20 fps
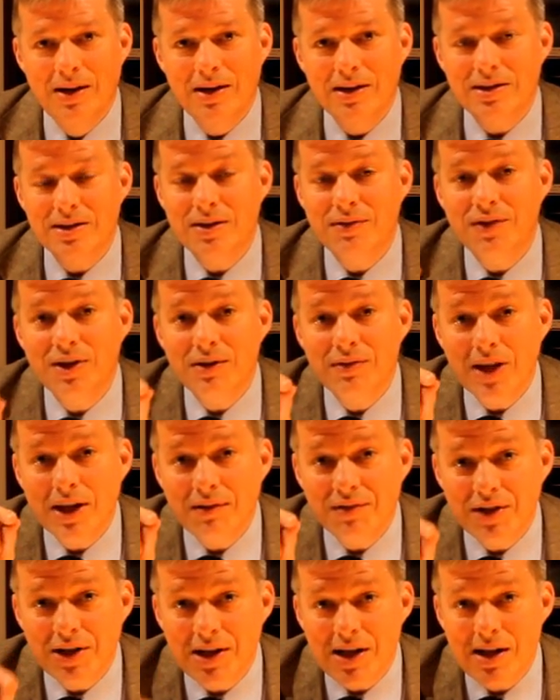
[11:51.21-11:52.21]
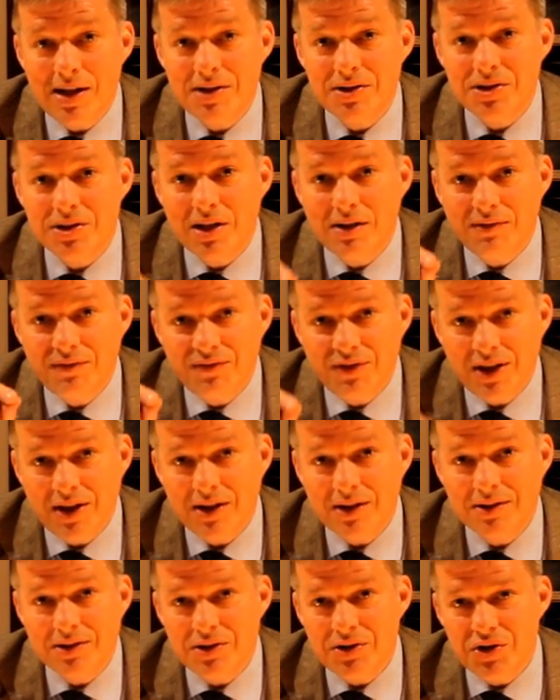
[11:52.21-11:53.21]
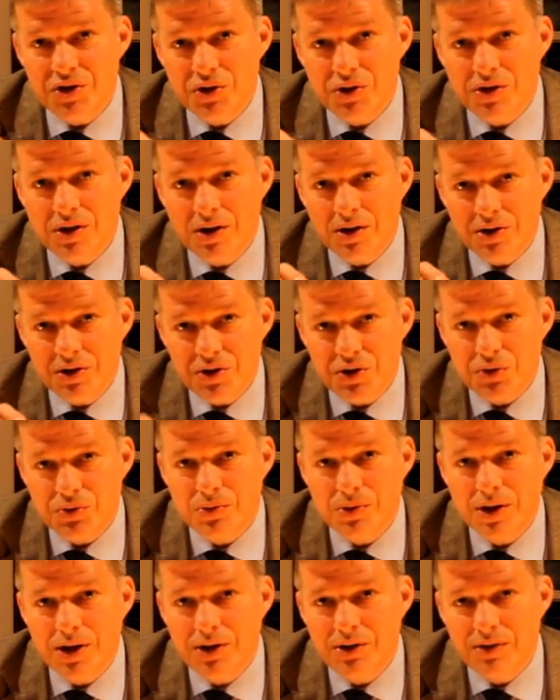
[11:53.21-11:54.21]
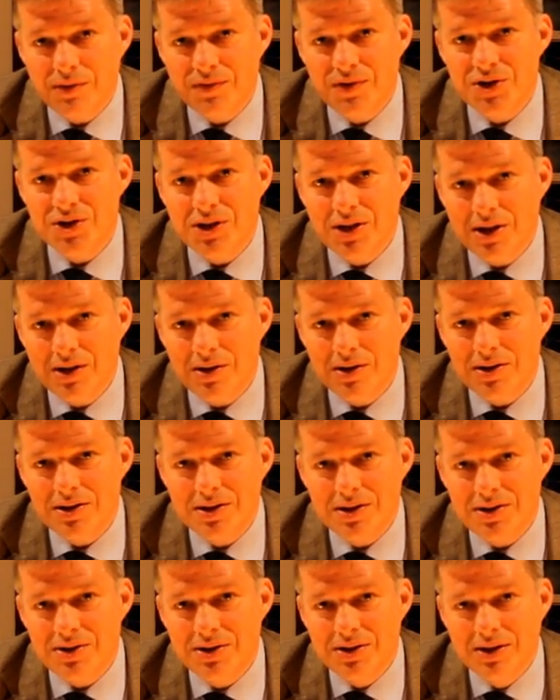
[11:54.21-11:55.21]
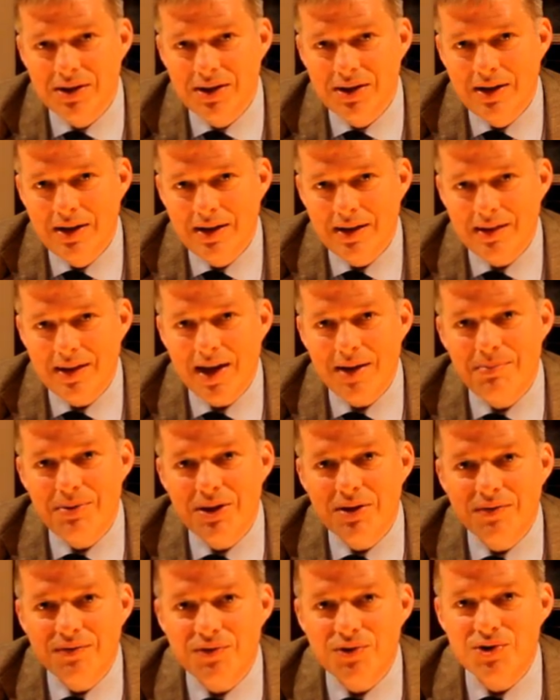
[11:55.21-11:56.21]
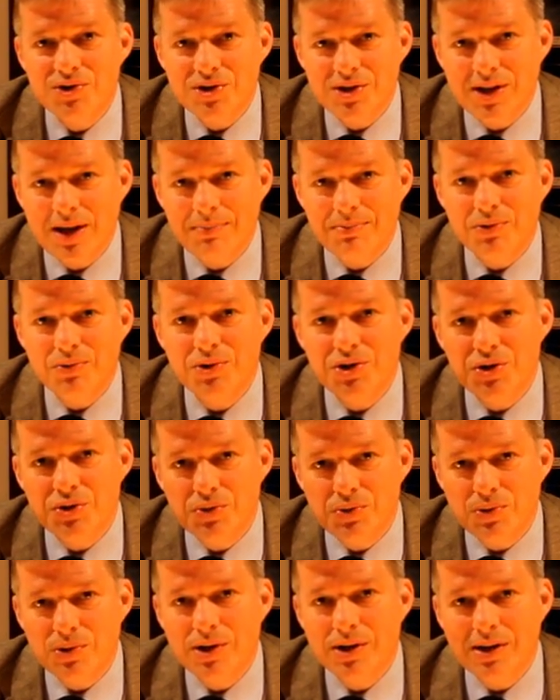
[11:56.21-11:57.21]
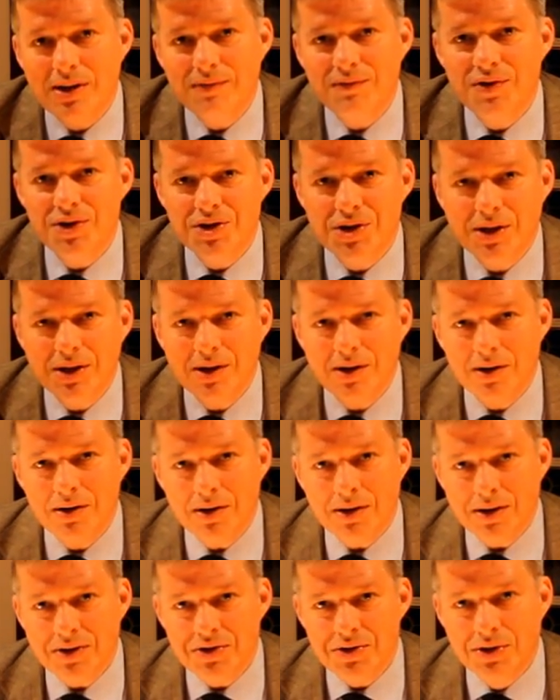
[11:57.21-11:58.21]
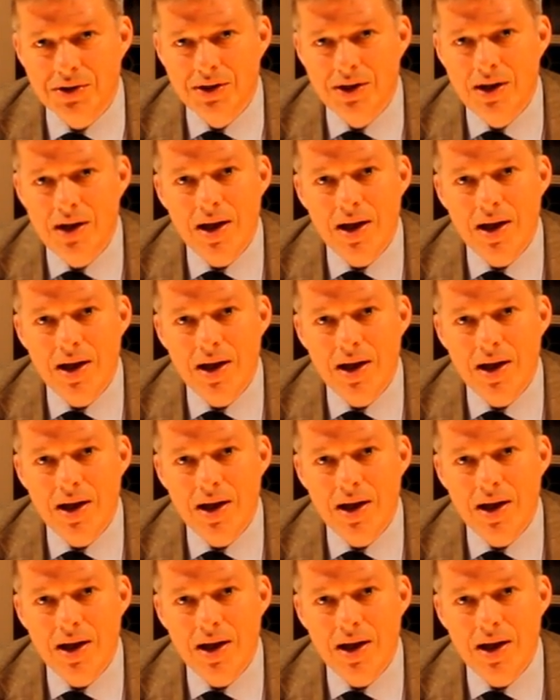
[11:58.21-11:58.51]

Because if they have acknowledged they failed and are destroying your fishing heritage, that'd be the first step to restoring that fishing heritage.